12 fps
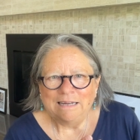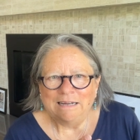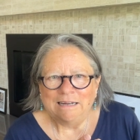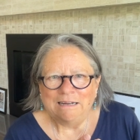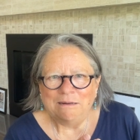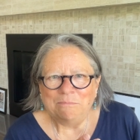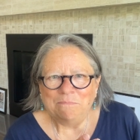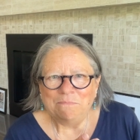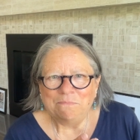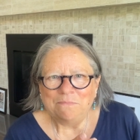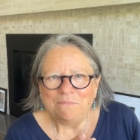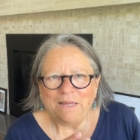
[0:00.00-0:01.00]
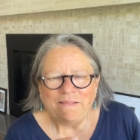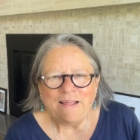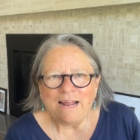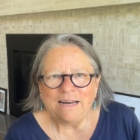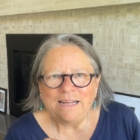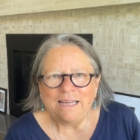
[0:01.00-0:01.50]
Um, and
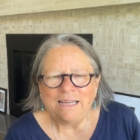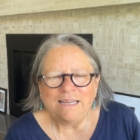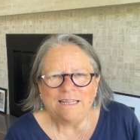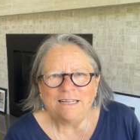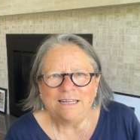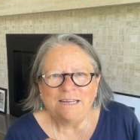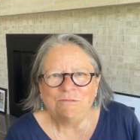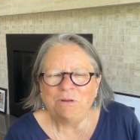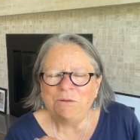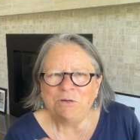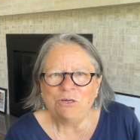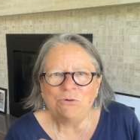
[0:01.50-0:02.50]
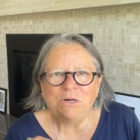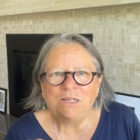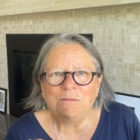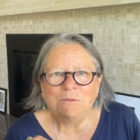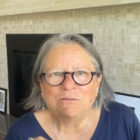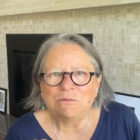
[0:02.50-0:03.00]
that he, he, he would do it in
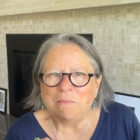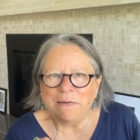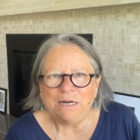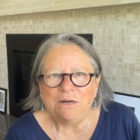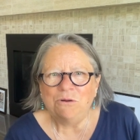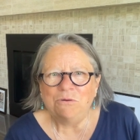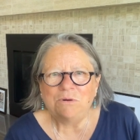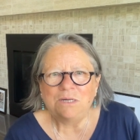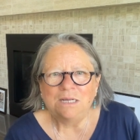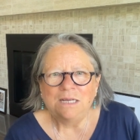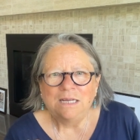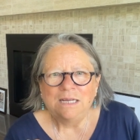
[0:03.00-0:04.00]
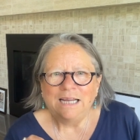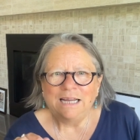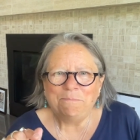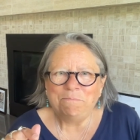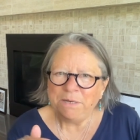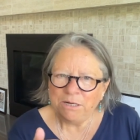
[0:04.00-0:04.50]
the most minute
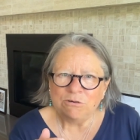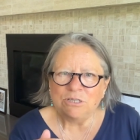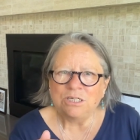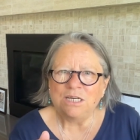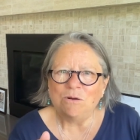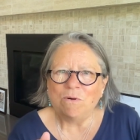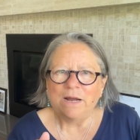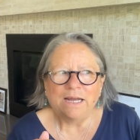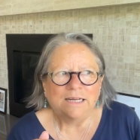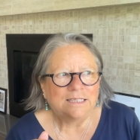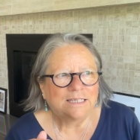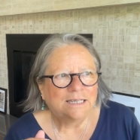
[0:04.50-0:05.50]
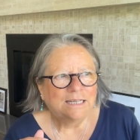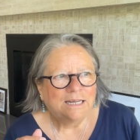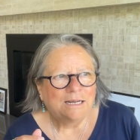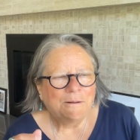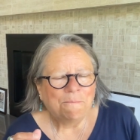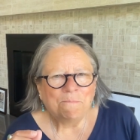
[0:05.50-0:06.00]
and piercing ways
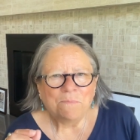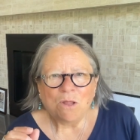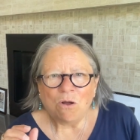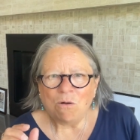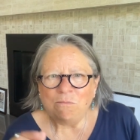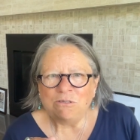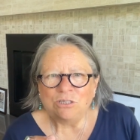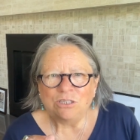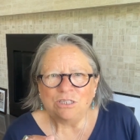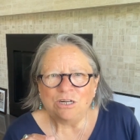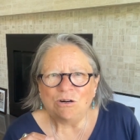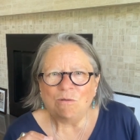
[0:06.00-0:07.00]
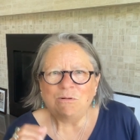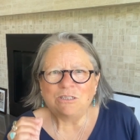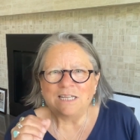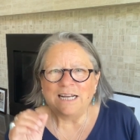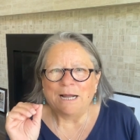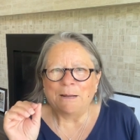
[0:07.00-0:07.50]
almost you know
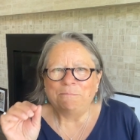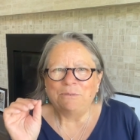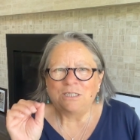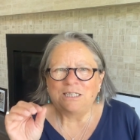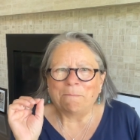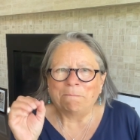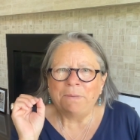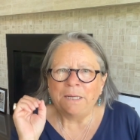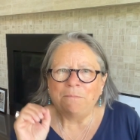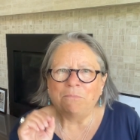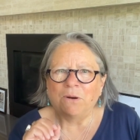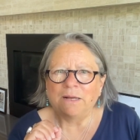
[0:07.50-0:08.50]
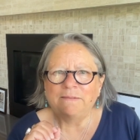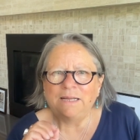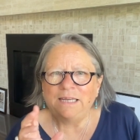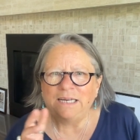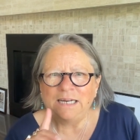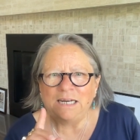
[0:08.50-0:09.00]
almost like a just a pinprick that
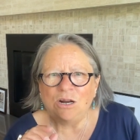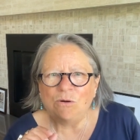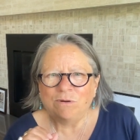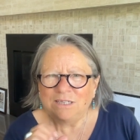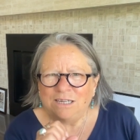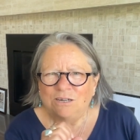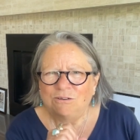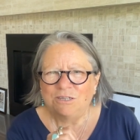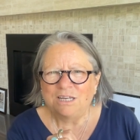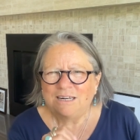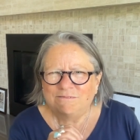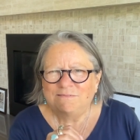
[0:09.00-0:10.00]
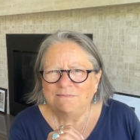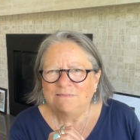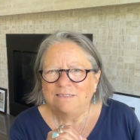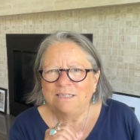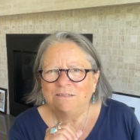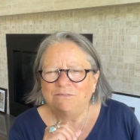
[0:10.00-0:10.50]
you didn't know you know you kind of
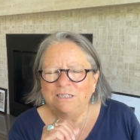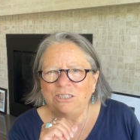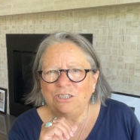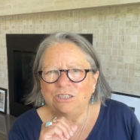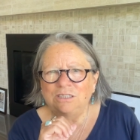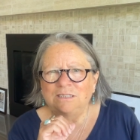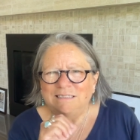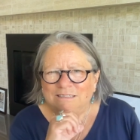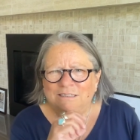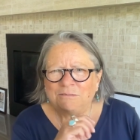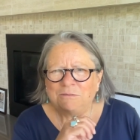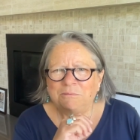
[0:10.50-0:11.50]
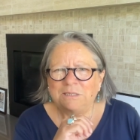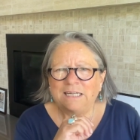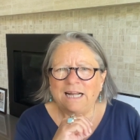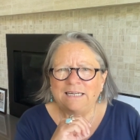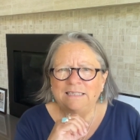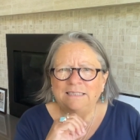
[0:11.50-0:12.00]
flinch what was
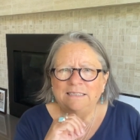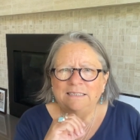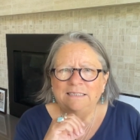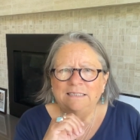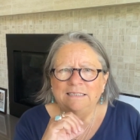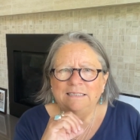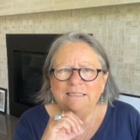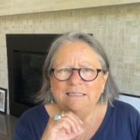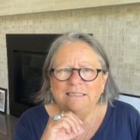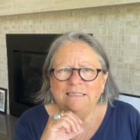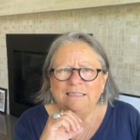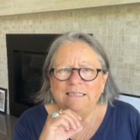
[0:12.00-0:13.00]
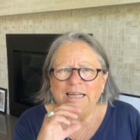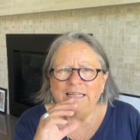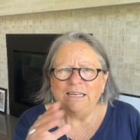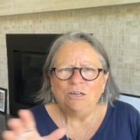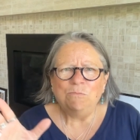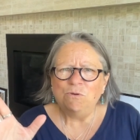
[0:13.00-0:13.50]
that and
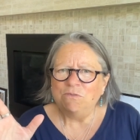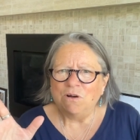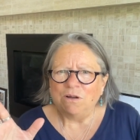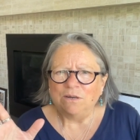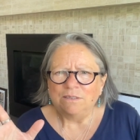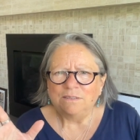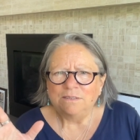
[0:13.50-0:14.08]
then you move on